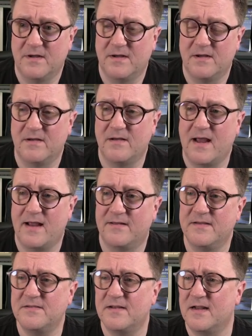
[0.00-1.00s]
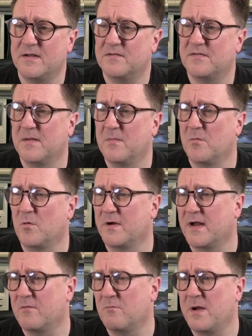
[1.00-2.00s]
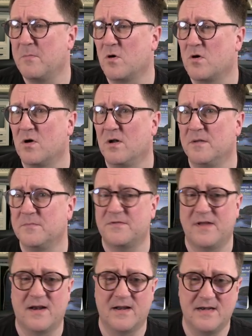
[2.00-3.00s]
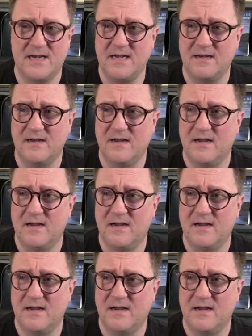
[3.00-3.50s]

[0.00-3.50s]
And this select statement will get way more columns than I need.